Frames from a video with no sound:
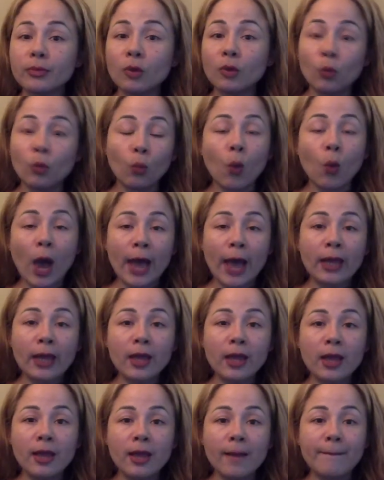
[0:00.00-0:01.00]

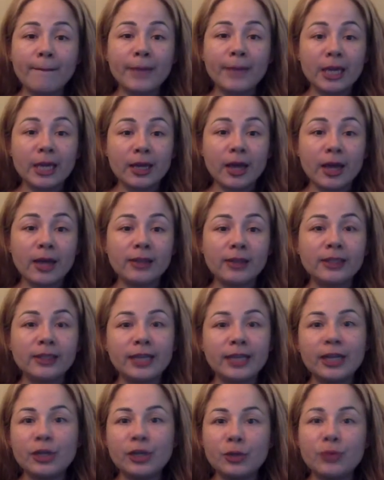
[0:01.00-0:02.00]
Why? Because
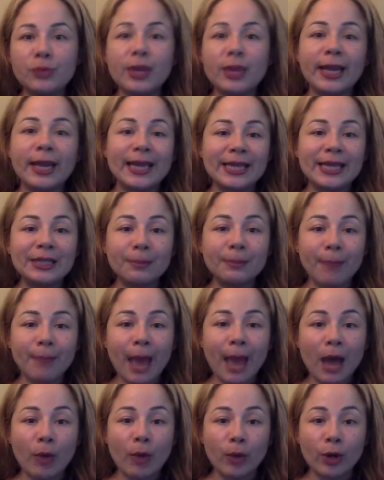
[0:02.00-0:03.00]
he knew that his
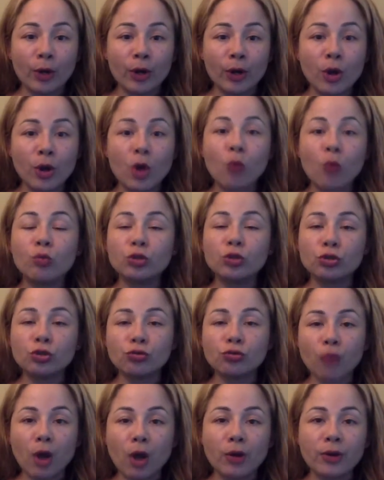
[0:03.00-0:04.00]
power was
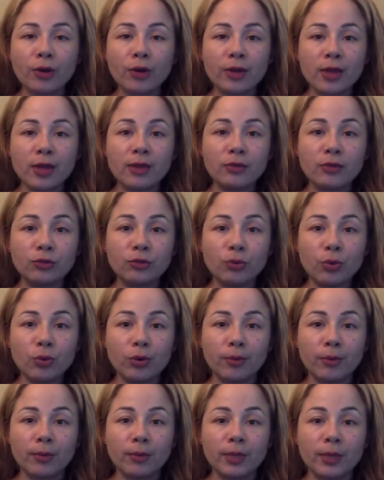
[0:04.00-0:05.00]
stronger than the
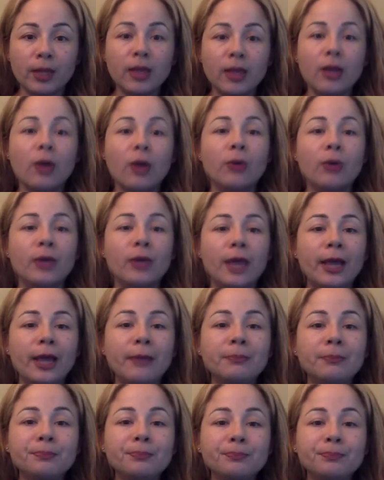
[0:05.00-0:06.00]
storm. Okay?
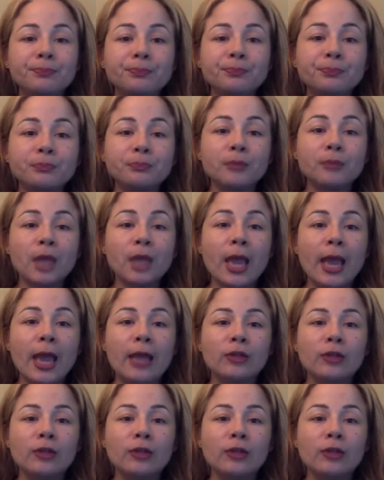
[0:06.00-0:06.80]
And